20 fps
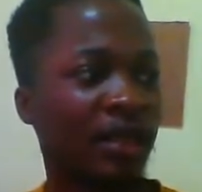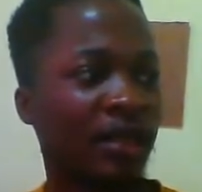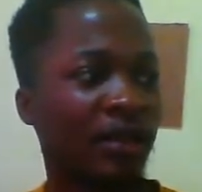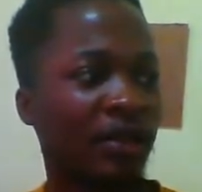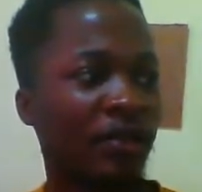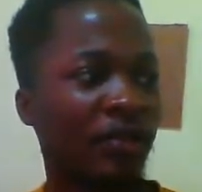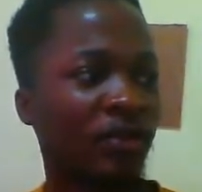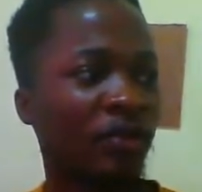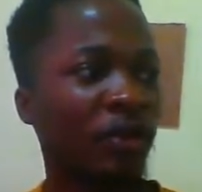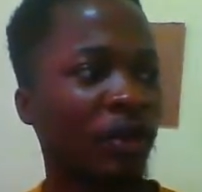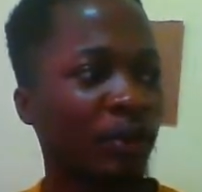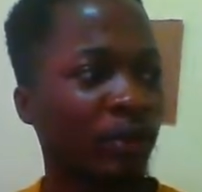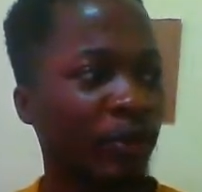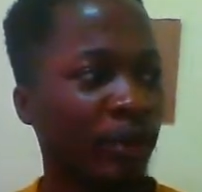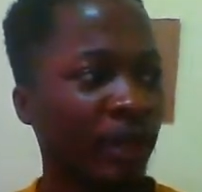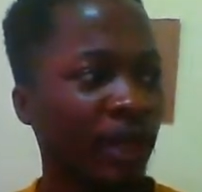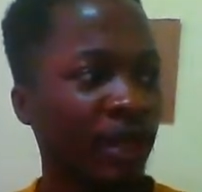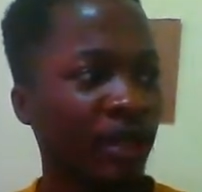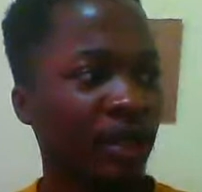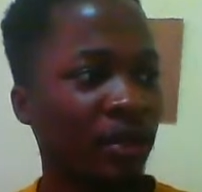So to
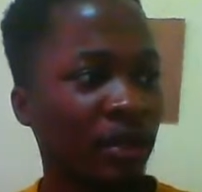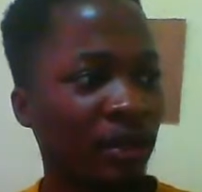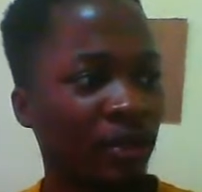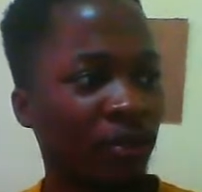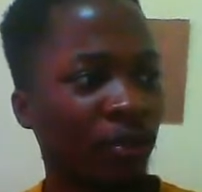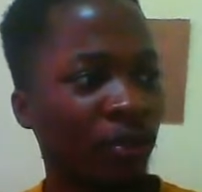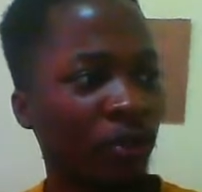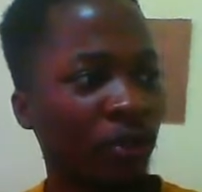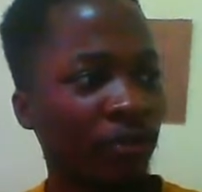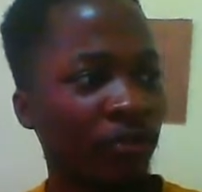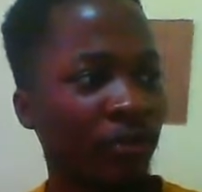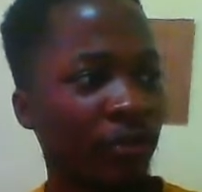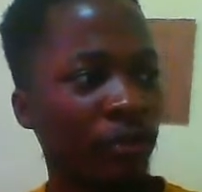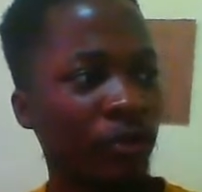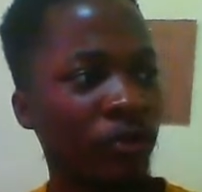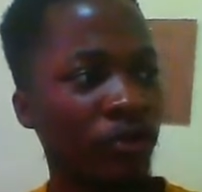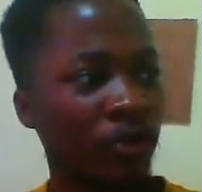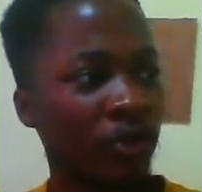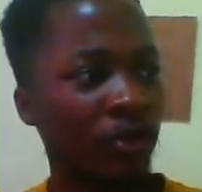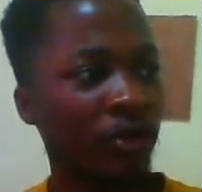bring the both
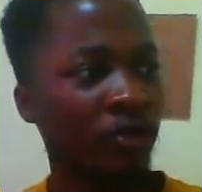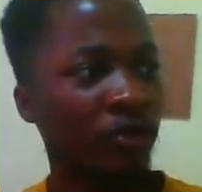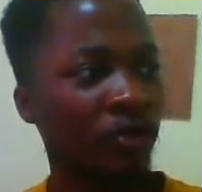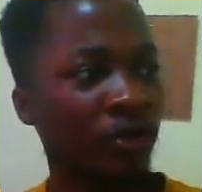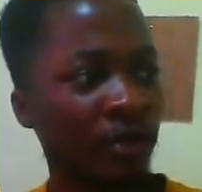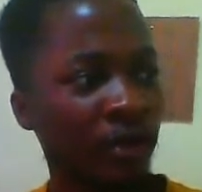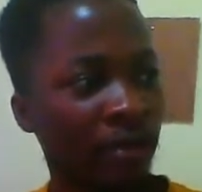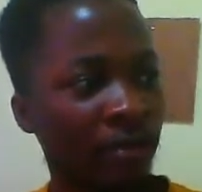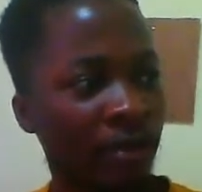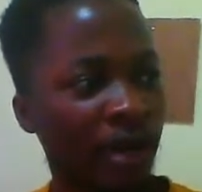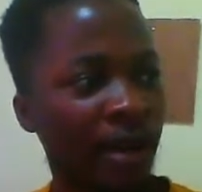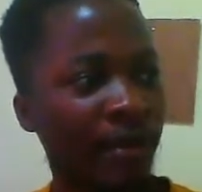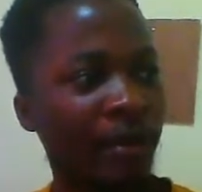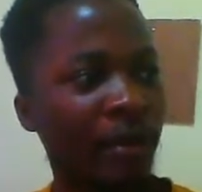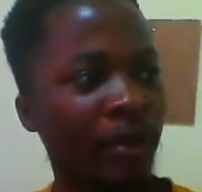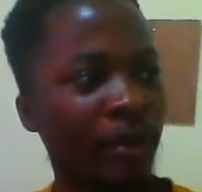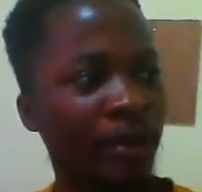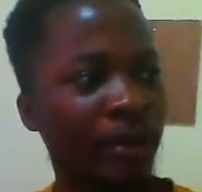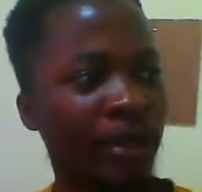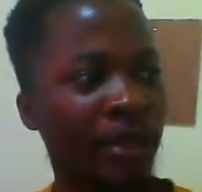feature on your map, it
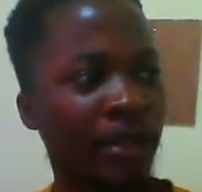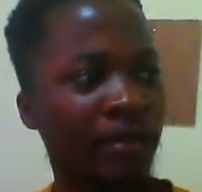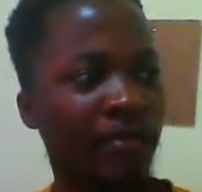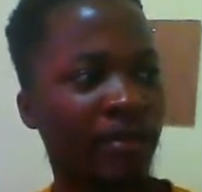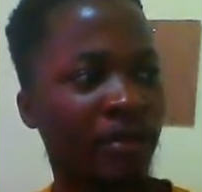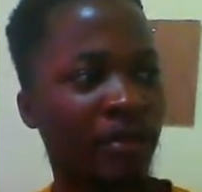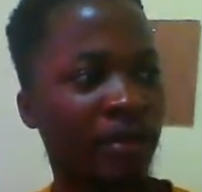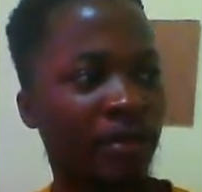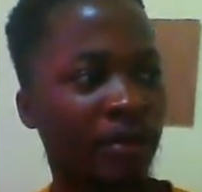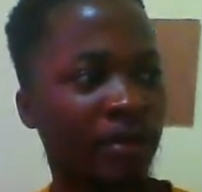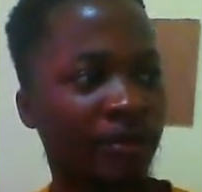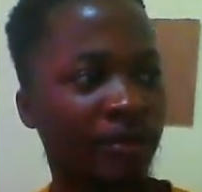will be difficult.